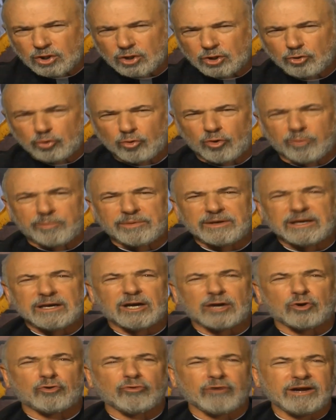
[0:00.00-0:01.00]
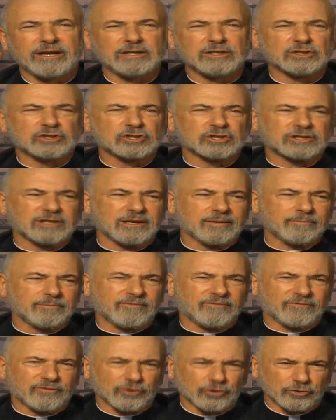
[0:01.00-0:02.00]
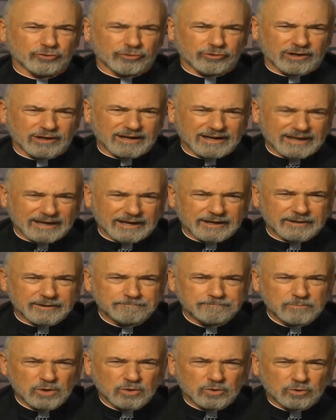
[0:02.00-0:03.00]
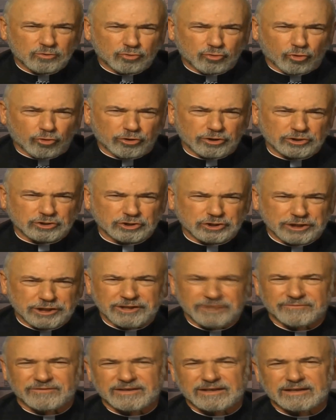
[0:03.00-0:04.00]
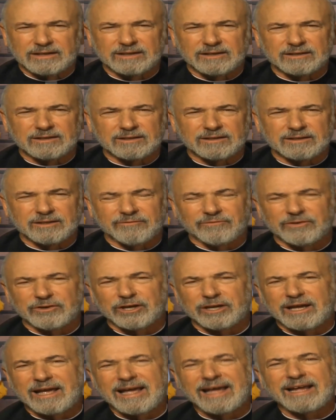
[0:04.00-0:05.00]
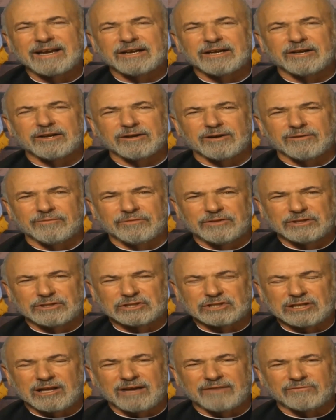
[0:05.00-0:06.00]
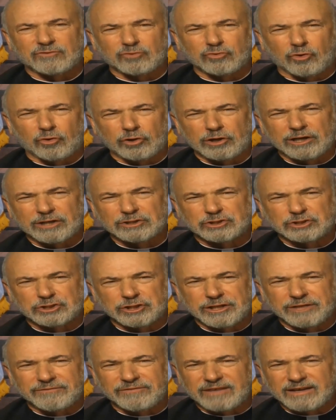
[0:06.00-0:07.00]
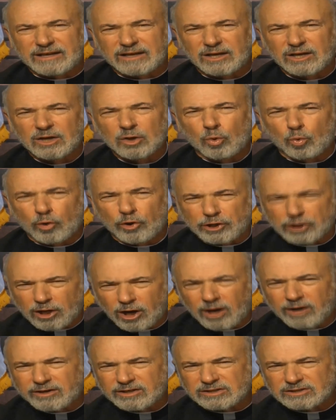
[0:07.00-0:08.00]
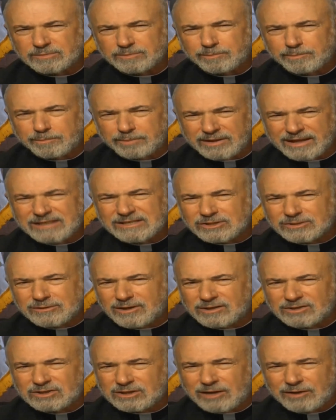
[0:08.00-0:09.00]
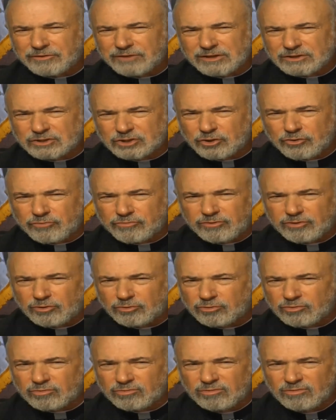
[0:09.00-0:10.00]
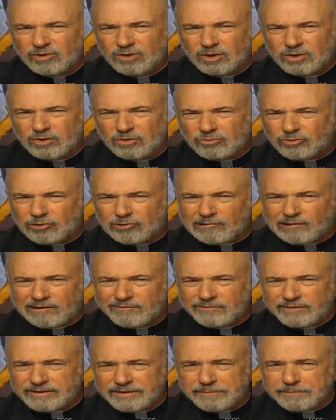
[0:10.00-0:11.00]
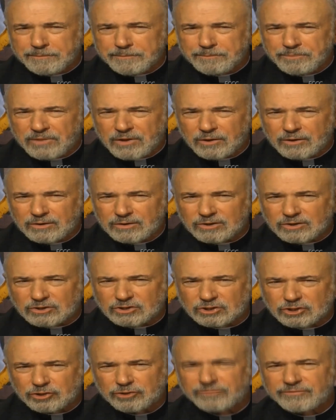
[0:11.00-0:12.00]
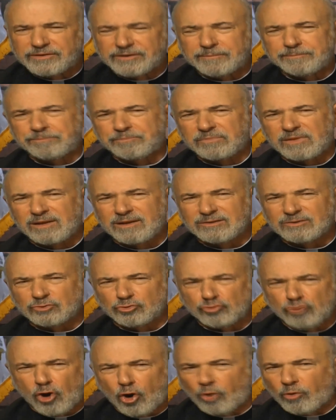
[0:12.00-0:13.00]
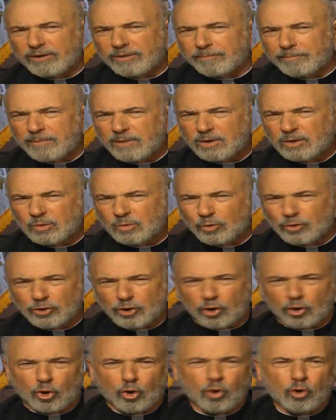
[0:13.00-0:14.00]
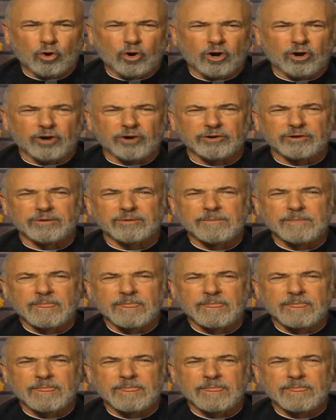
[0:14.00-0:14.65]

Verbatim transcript: you will be a great step further ahead toward achieving the very end of this life, toward achieving what God has placed us on this earth to do, to love Him, to serve Him, to know Him with our whole heart,